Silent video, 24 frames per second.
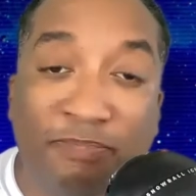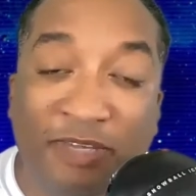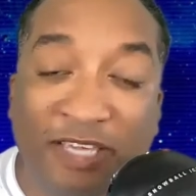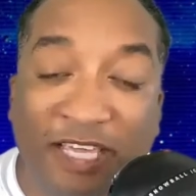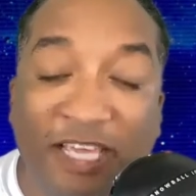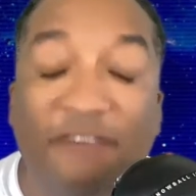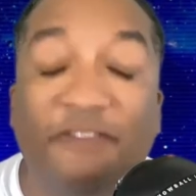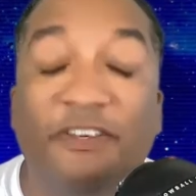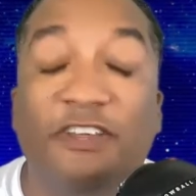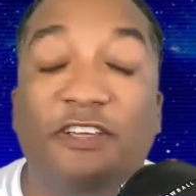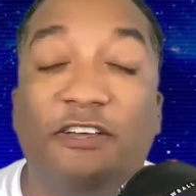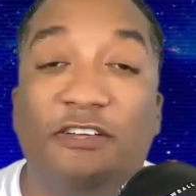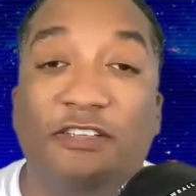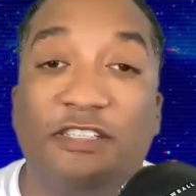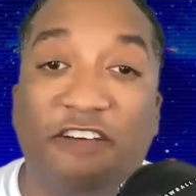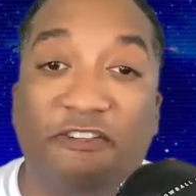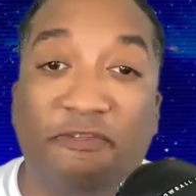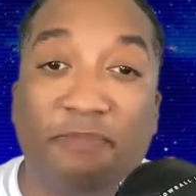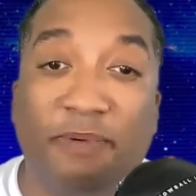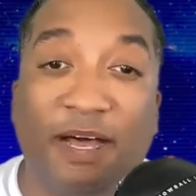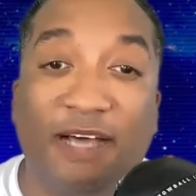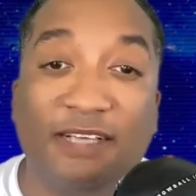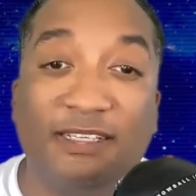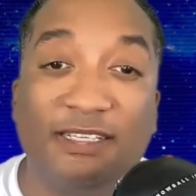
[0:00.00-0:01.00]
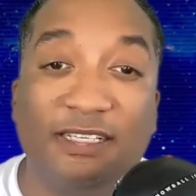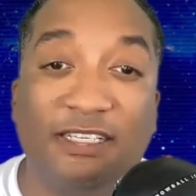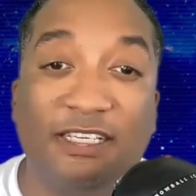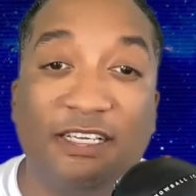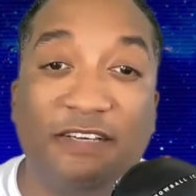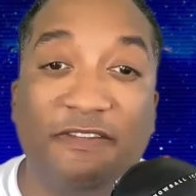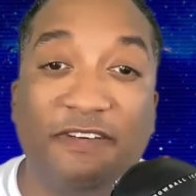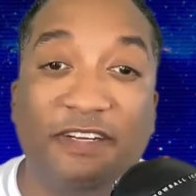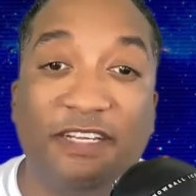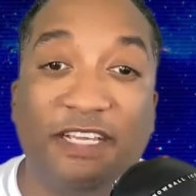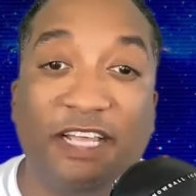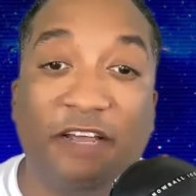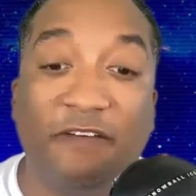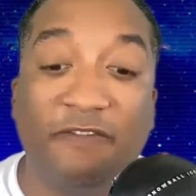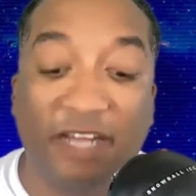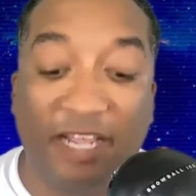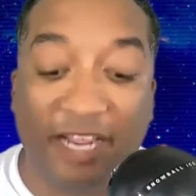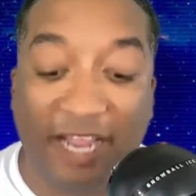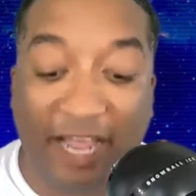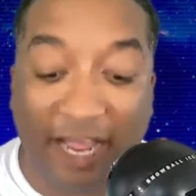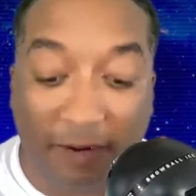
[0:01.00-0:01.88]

giving yourself positivity every day.